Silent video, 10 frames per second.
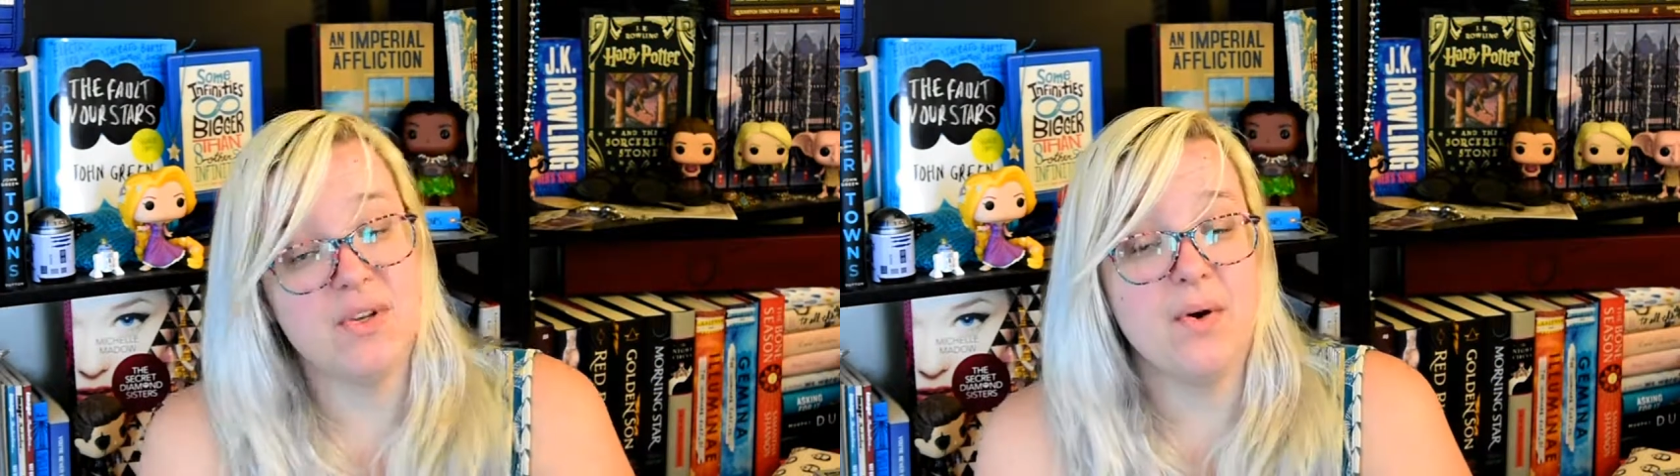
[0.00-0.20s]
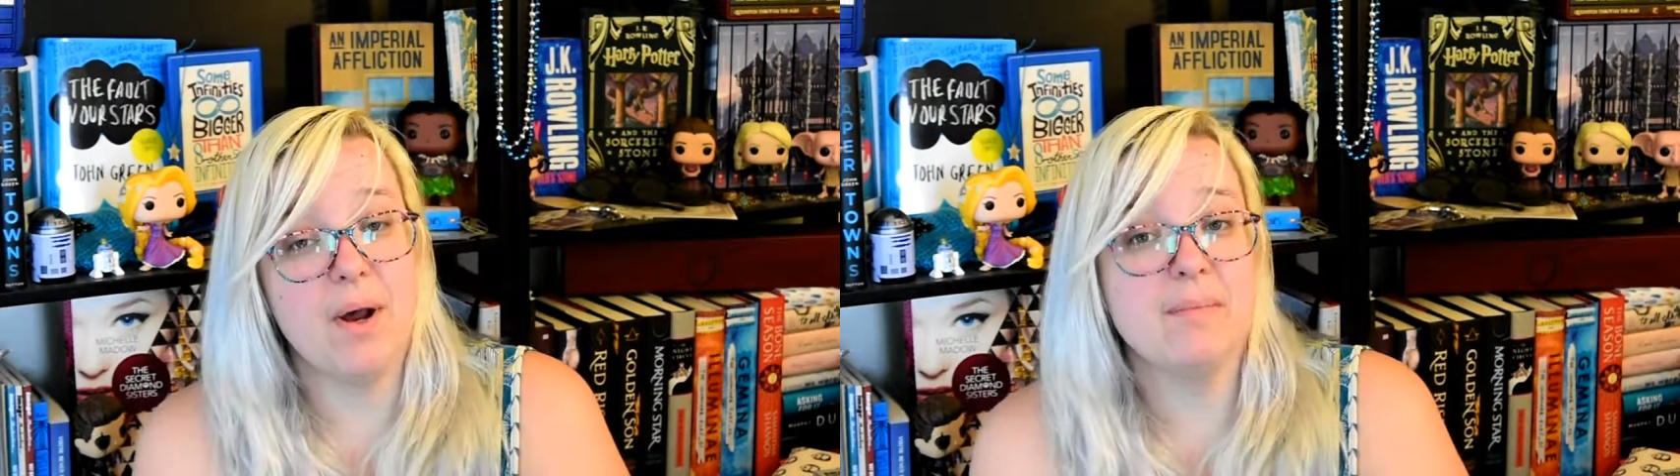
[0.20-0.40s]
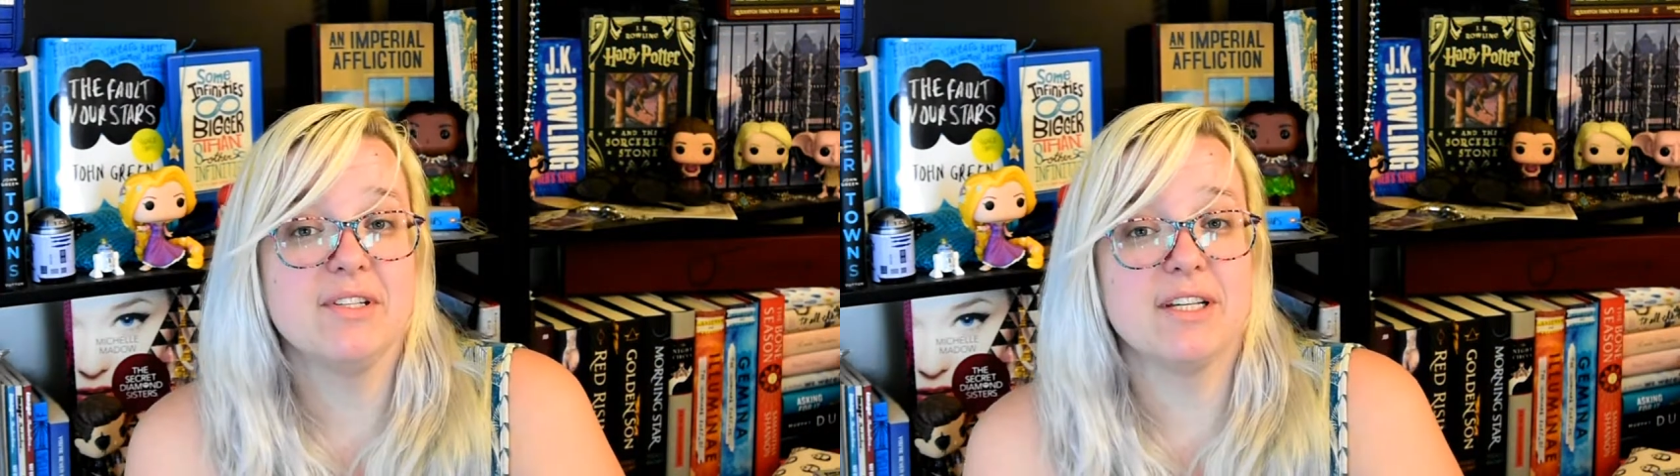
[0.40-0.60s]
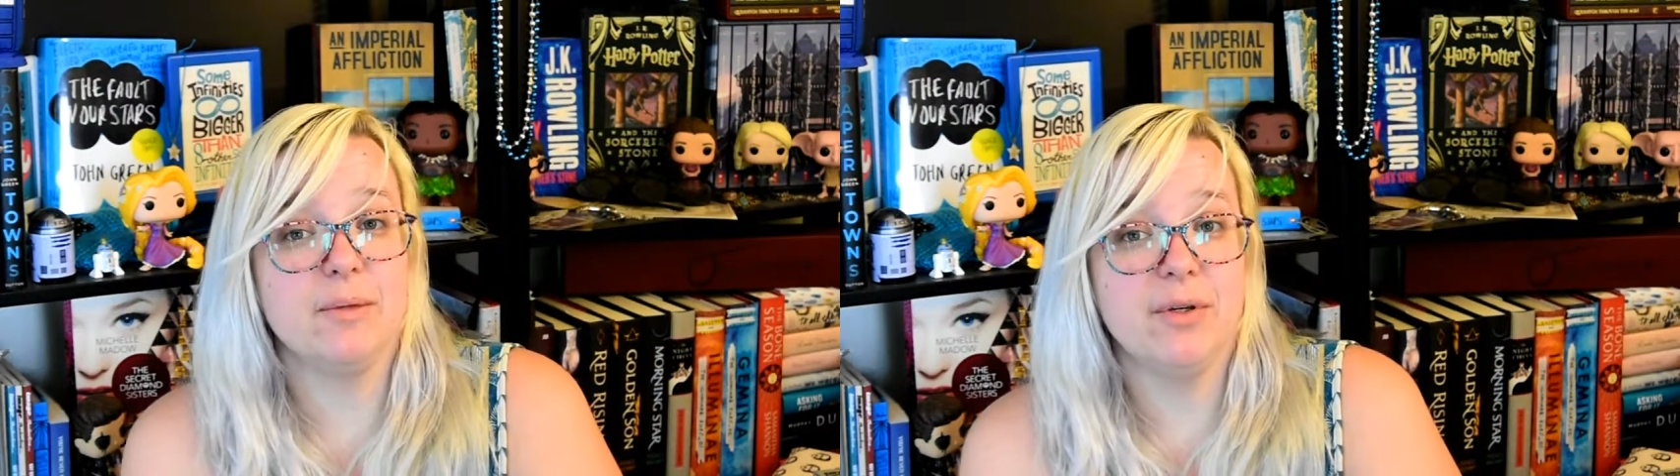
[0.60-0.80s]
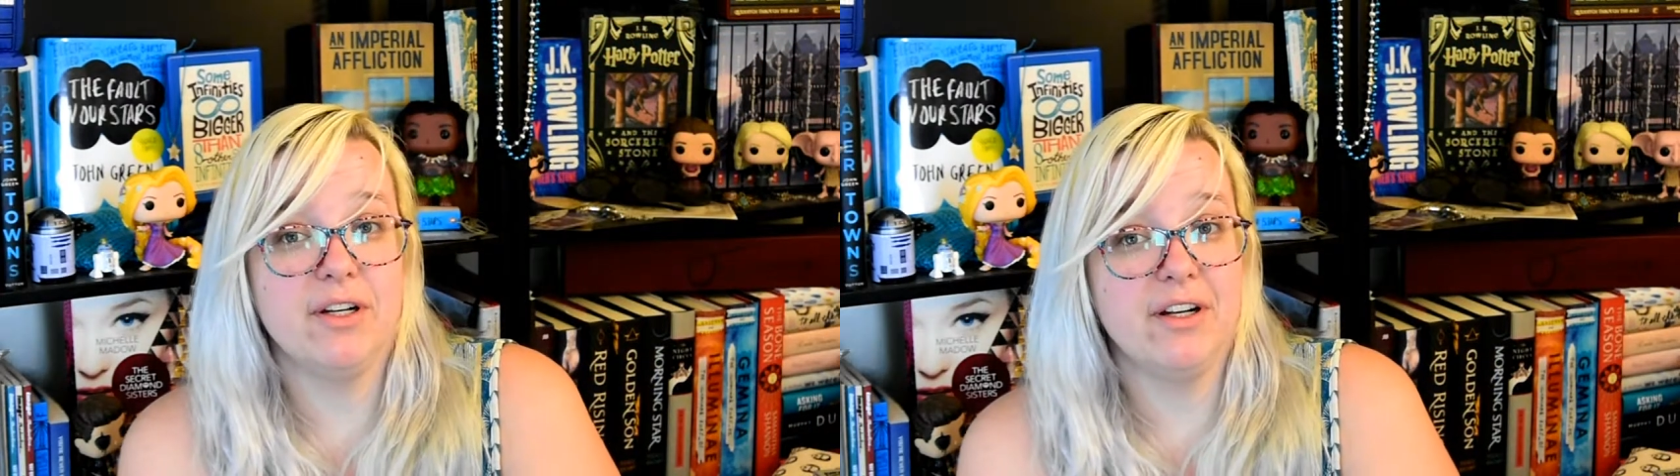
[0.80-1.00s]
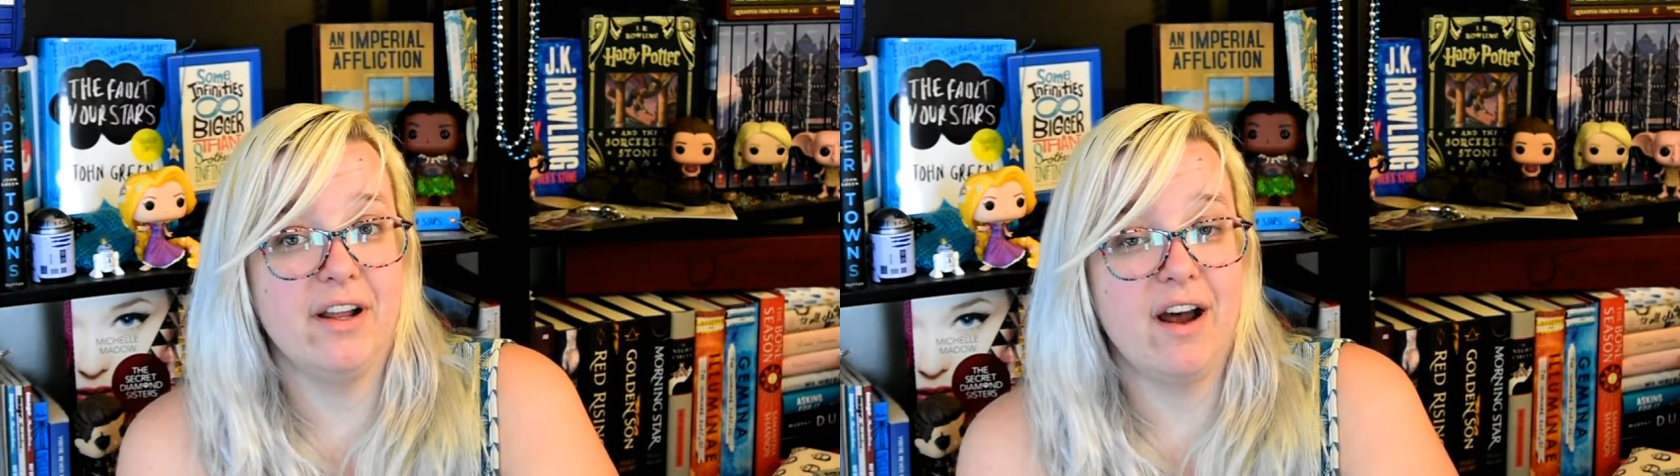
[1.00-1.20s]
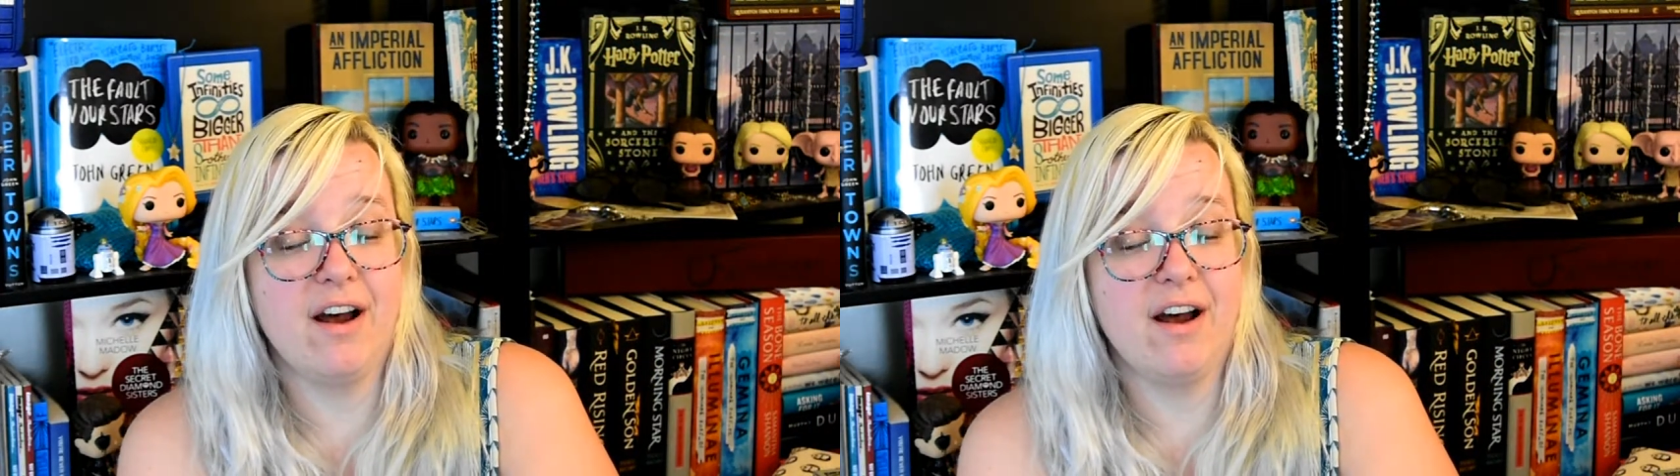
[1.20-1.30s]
So I'm just gonna put it